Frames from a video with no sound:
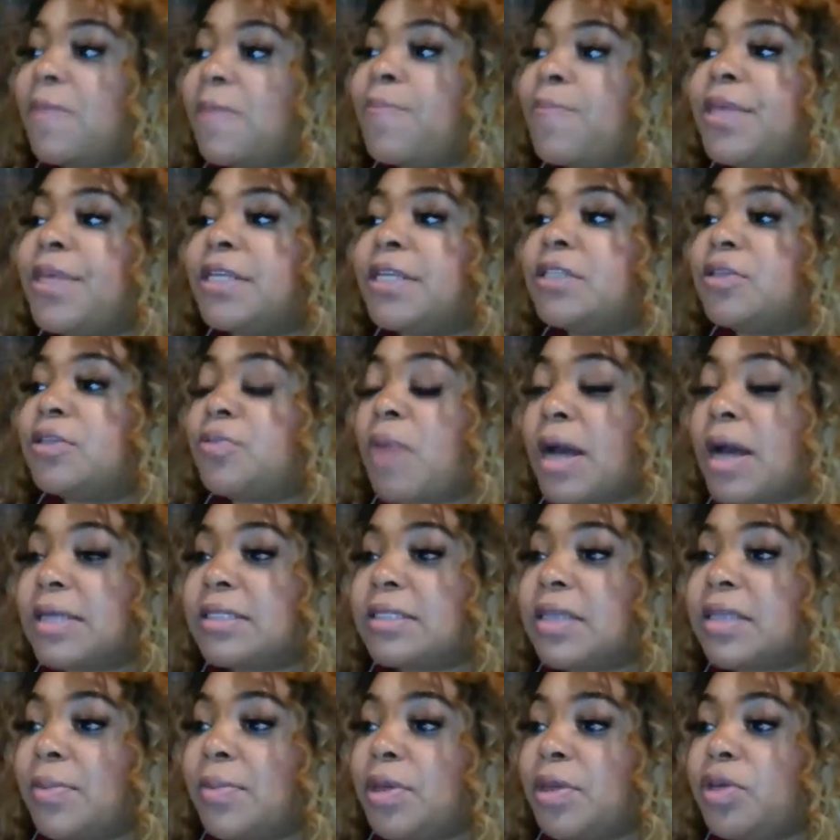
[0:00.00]
And this is why
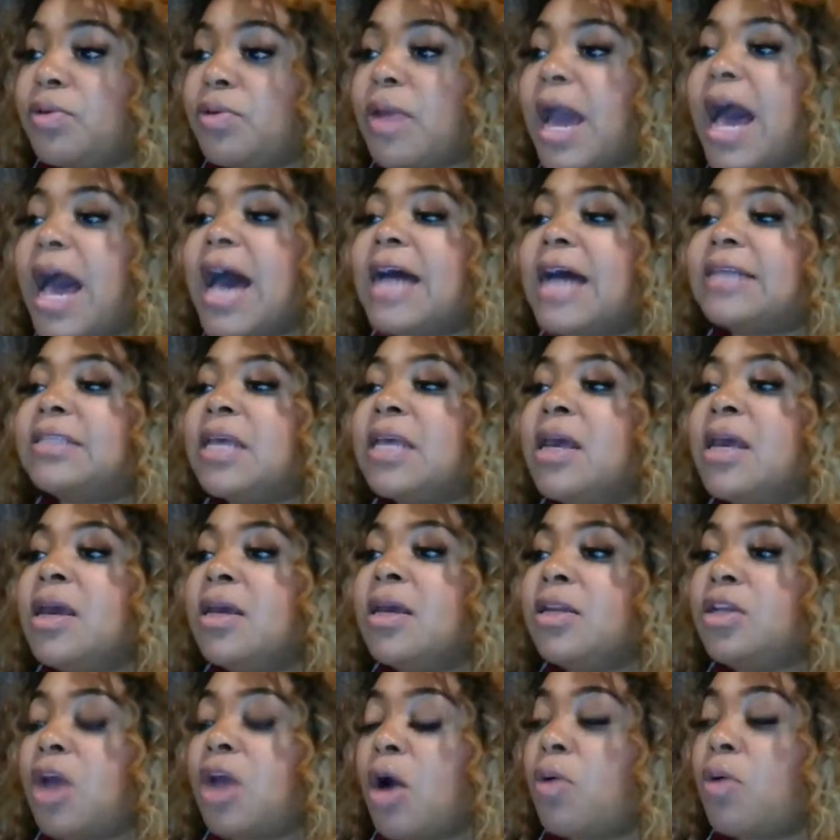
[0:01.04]
some of you guys
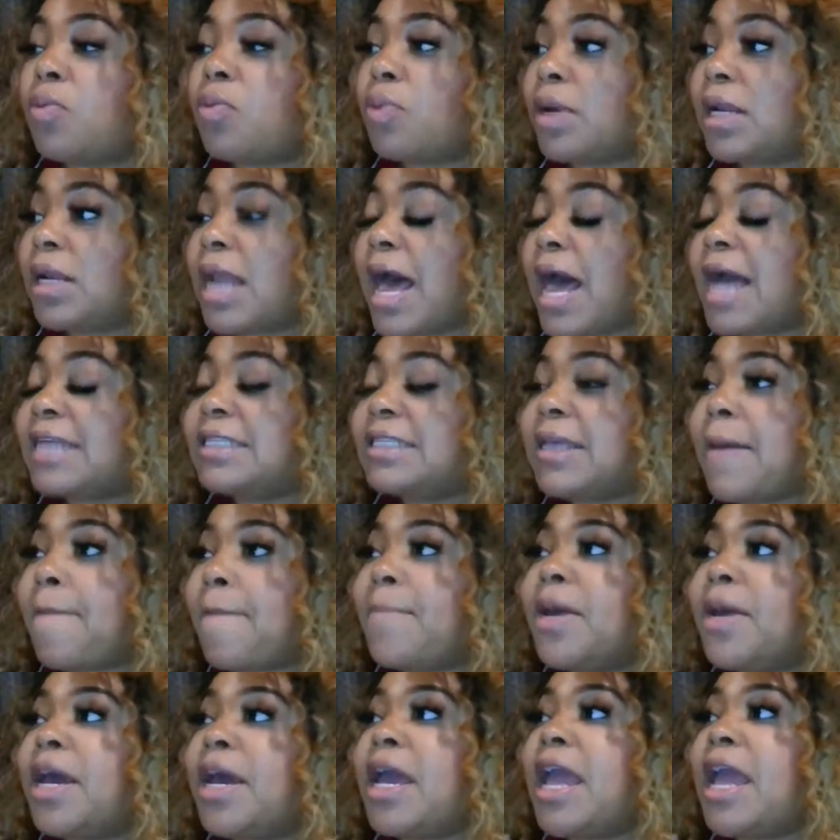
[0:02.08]
don't realize it,
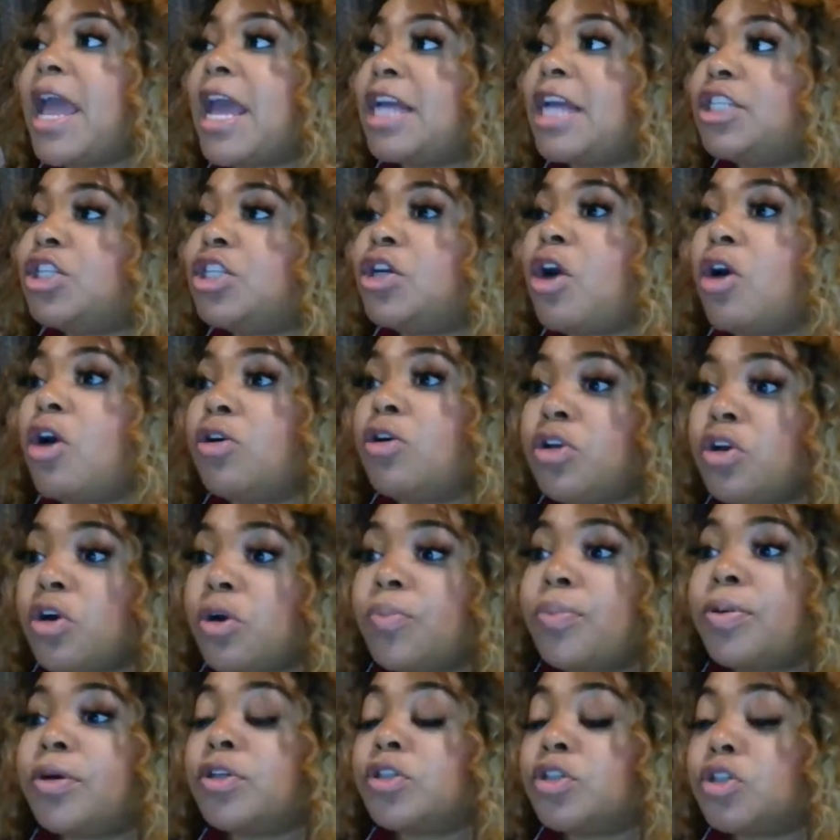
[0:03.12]
but as on your
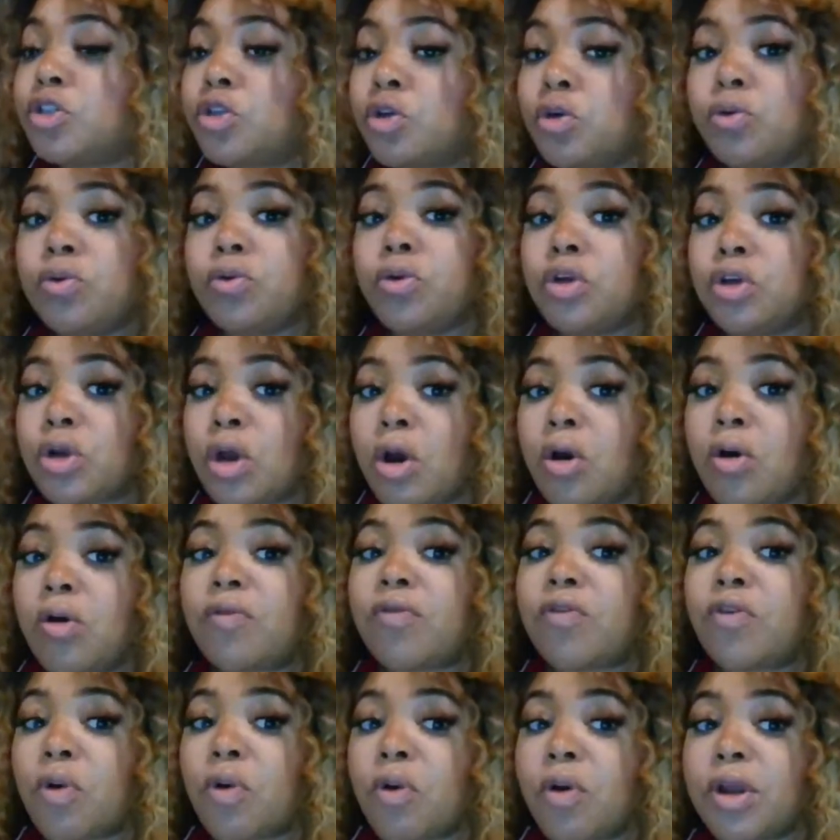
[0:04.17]
pursuit,
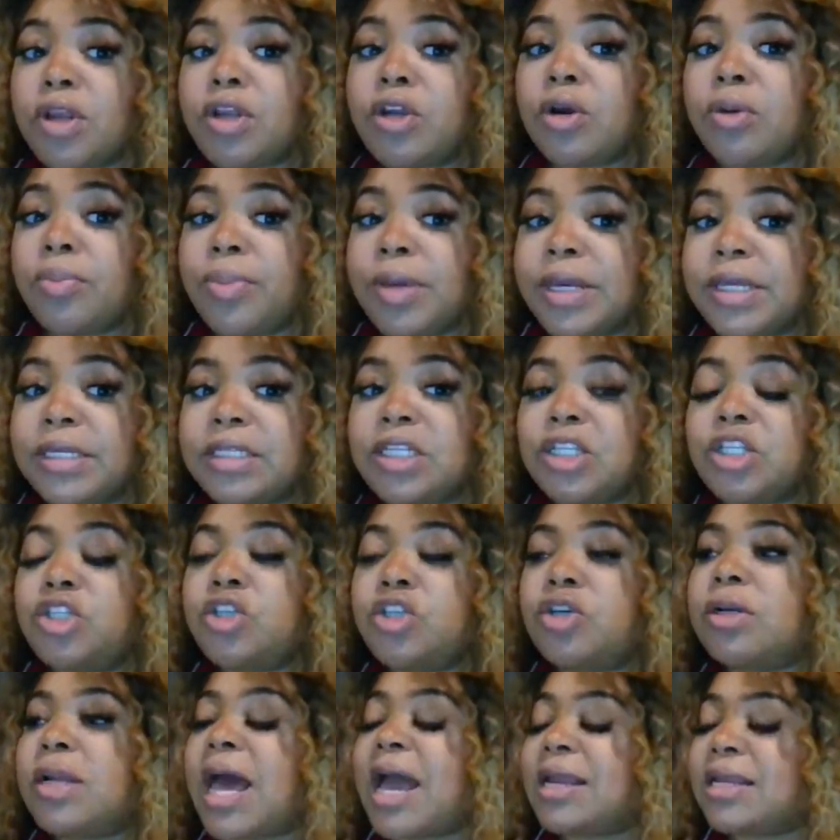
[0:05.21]
of growing your business,
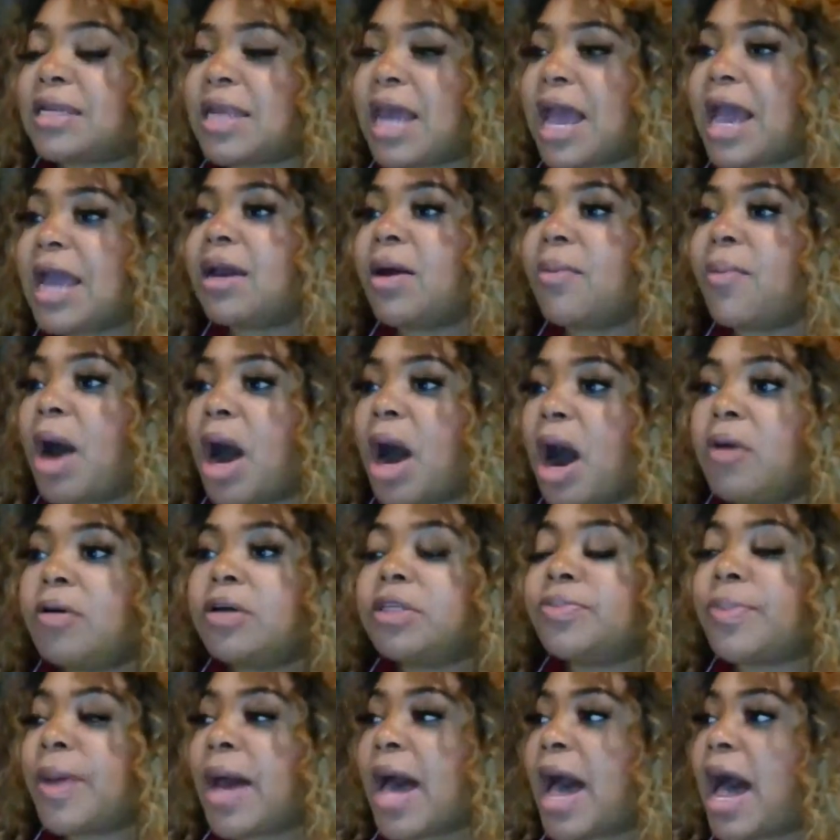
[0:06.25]
you're like, dang, I'm
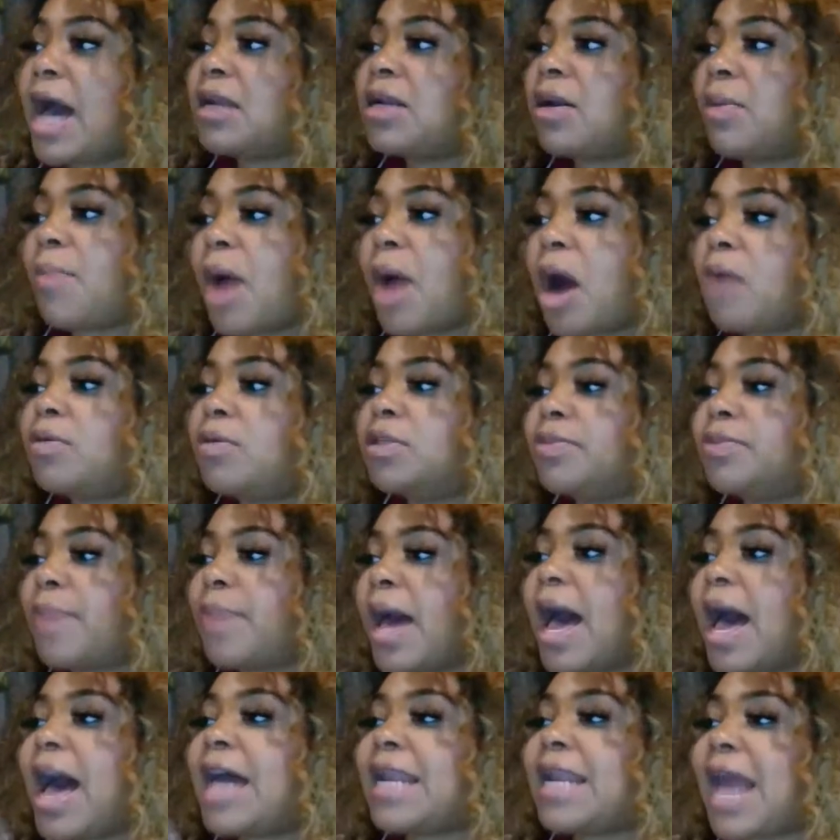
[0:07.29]
always behind.
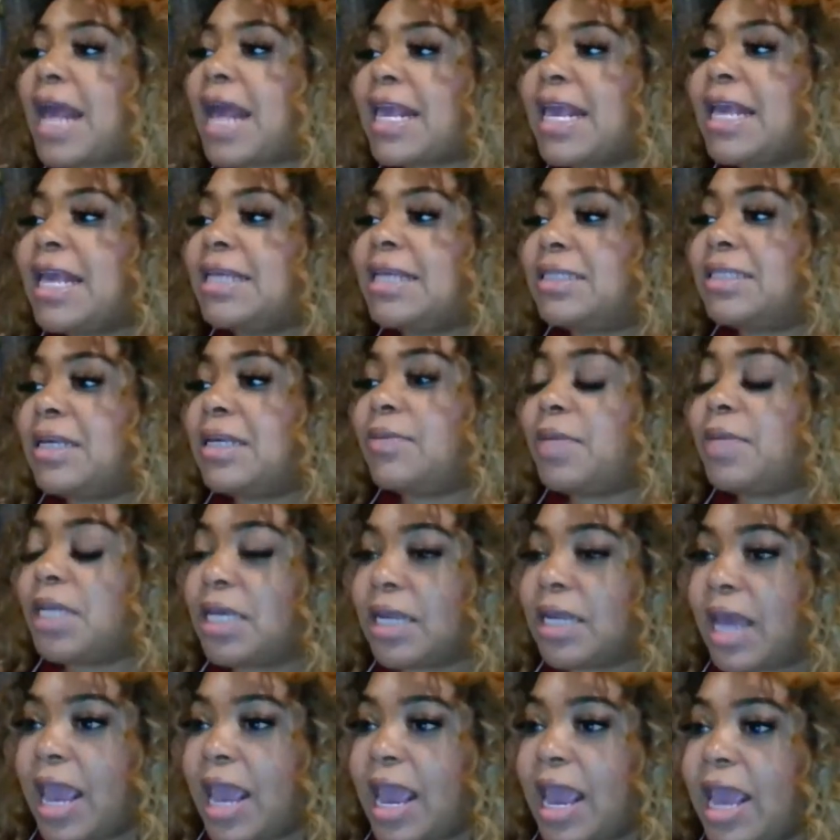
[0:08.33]
I can't seem to
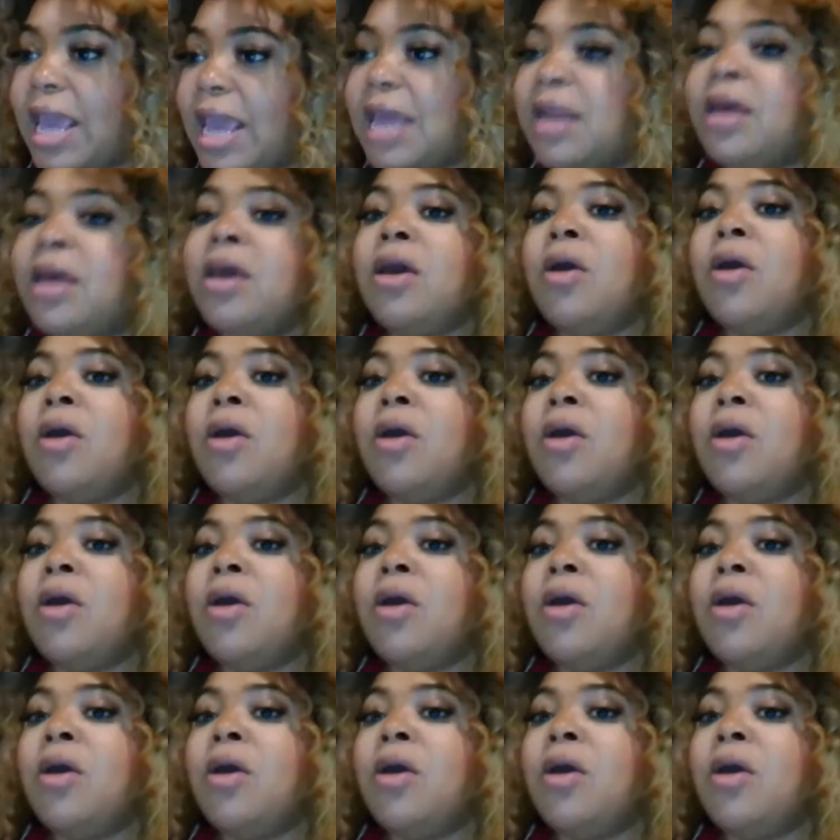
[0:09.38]
get ahead.